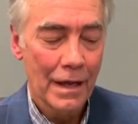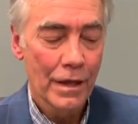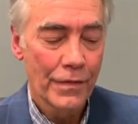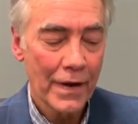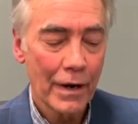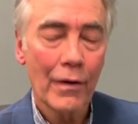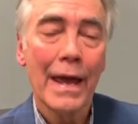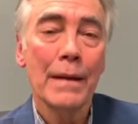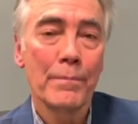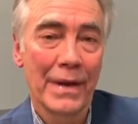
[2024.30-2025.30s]
There
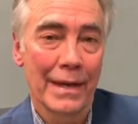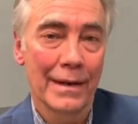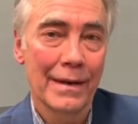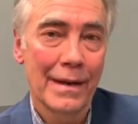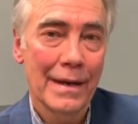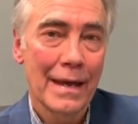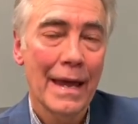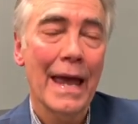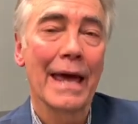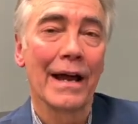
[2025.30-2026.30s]
had been
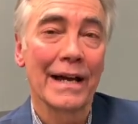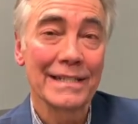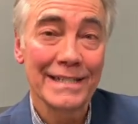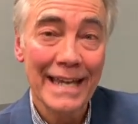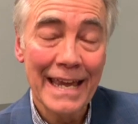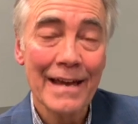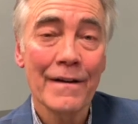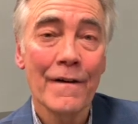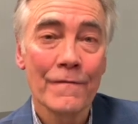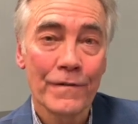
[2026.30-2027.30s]
an
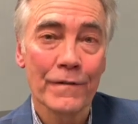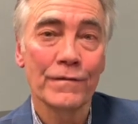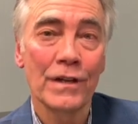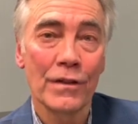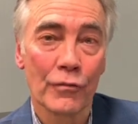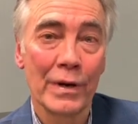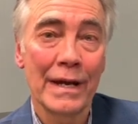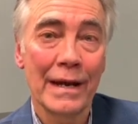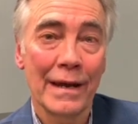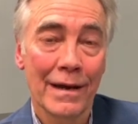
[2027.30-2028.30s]
Isaiah
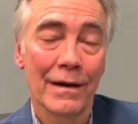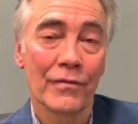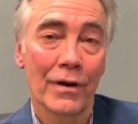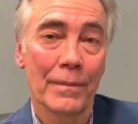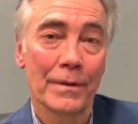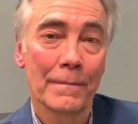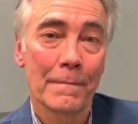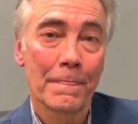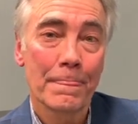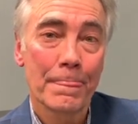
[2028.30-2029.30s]
53 cover up.
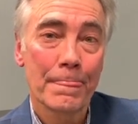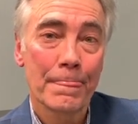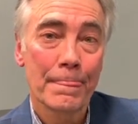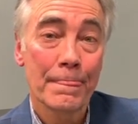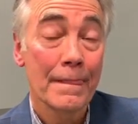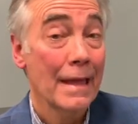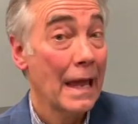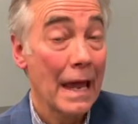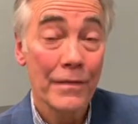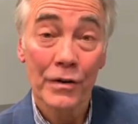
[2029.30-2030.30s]

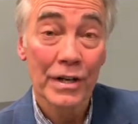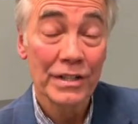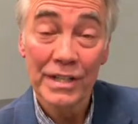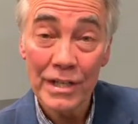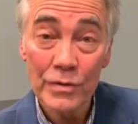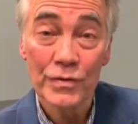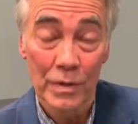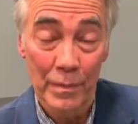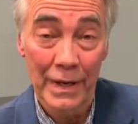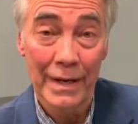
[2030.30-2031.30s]
And there continues
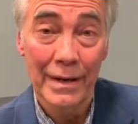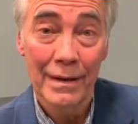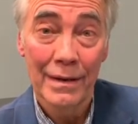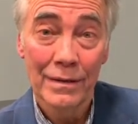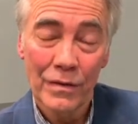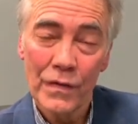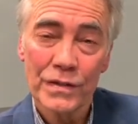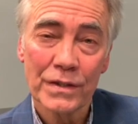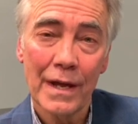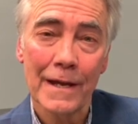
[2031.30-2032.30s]
to be to
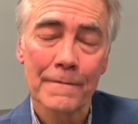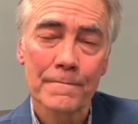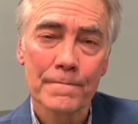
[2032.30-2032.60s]
this day.